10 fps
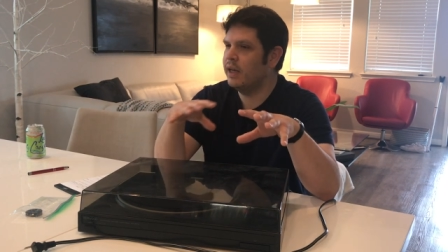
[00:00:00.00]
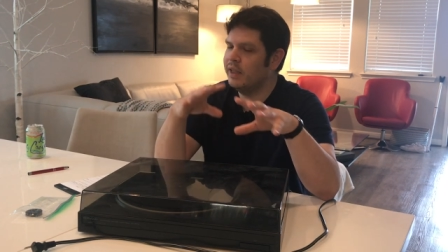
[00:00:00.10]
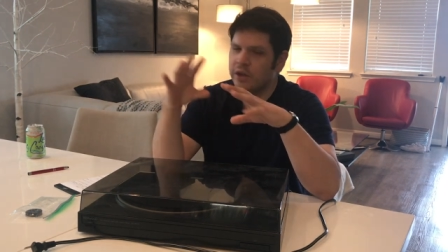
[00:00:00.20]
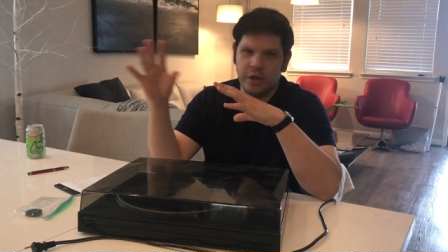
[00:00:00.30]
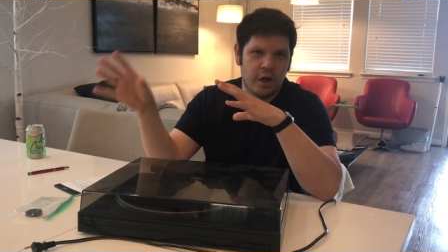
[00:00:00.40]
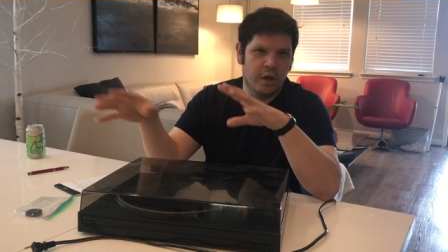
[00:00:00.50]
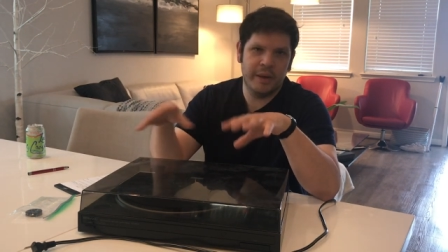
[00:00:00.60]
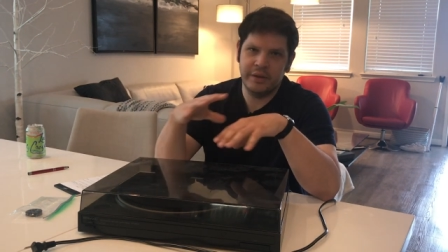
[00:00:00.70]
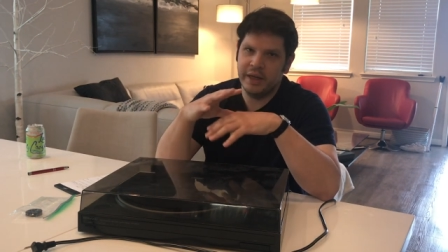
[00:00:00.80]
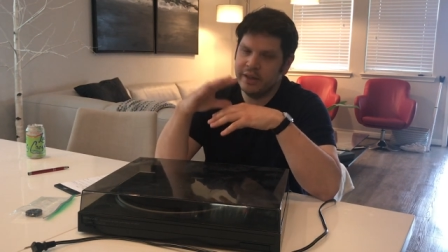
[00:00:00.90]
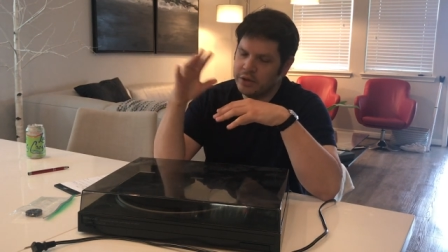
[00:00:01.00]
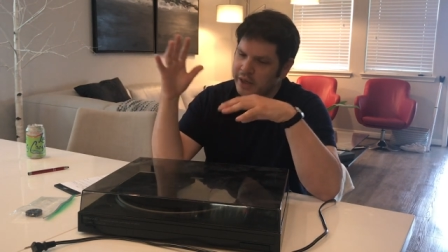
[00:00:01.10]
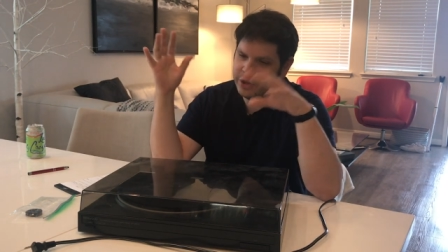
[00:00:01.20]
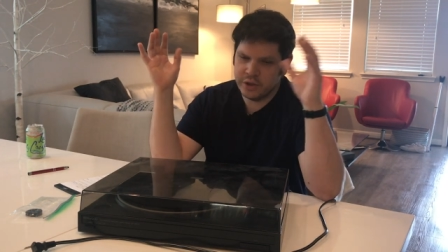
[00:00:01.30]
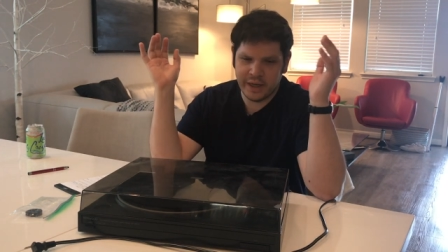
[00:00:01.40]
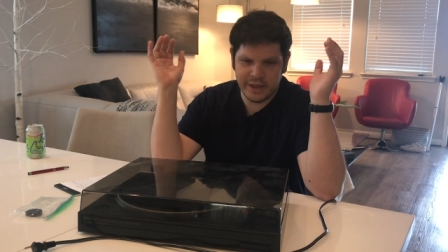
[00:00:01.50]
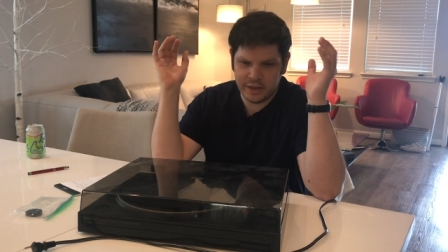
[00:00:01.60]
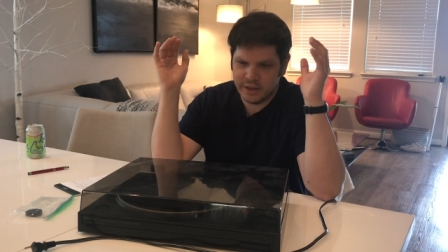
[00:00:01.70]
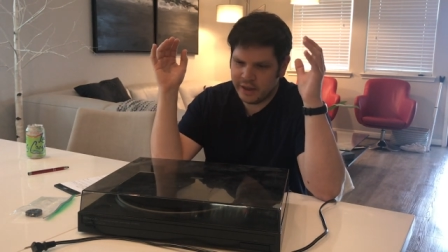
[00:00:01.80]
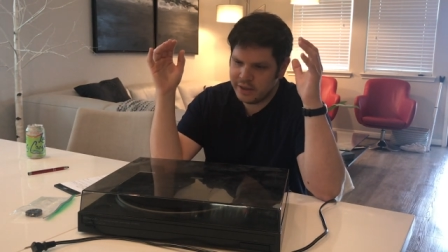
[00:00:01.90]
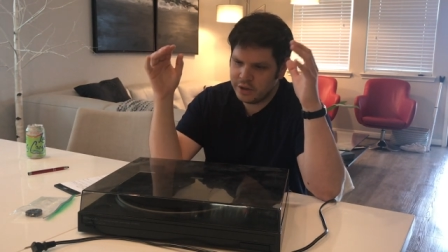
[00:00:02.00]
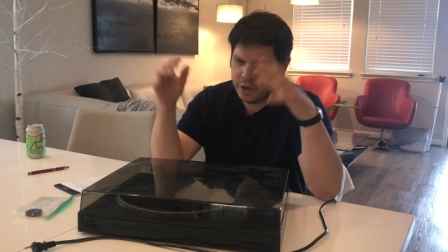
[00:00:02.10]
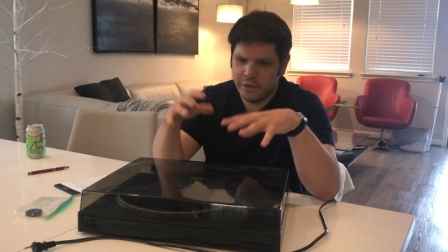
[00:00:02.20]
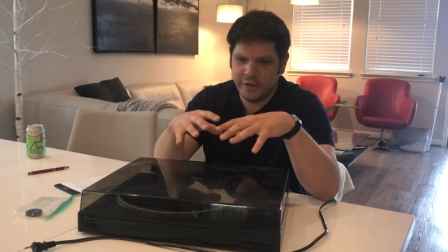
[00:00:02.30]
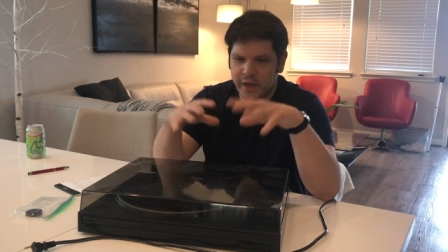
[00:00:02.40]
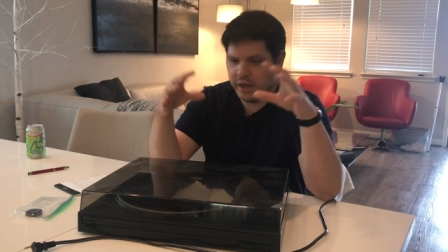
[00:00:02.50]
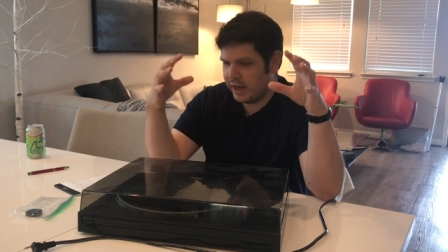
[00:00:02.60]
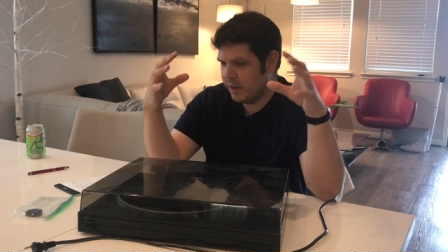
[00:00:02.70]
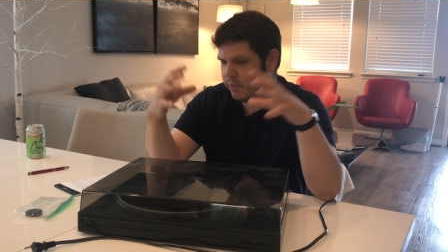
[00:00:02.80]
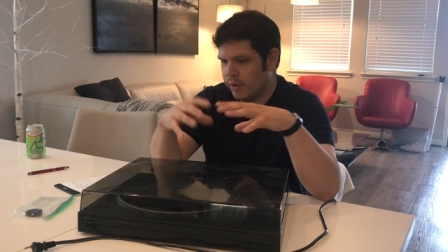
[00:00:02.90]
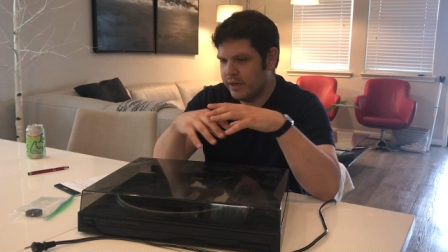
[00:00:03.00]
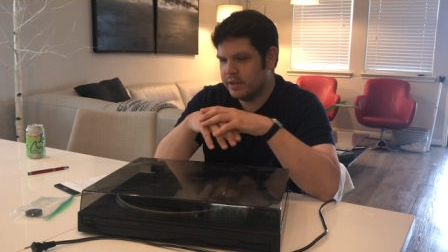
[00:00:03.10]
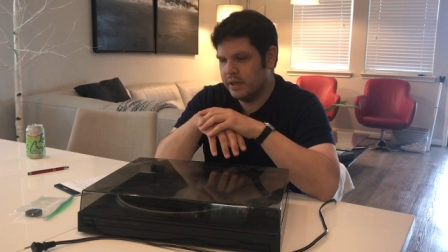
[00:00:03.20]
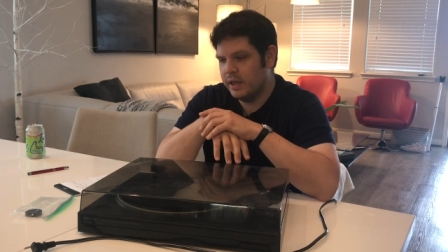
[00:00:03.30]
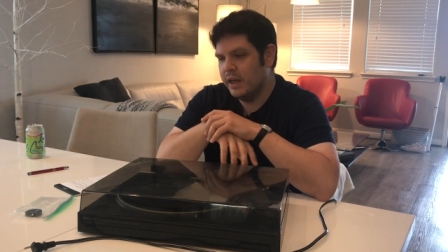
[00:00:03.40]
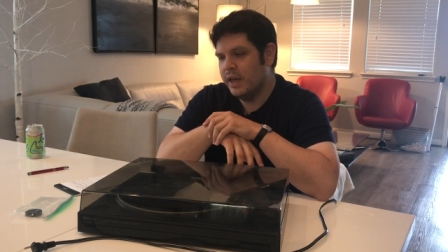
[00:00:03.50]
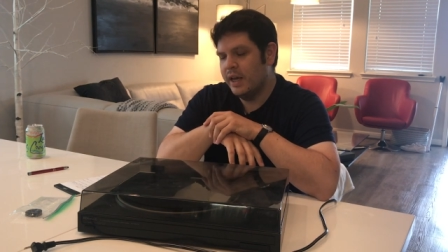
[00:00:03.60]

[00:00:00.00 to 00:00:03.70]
I learned all about that. So I just I I dove in, I embraced it.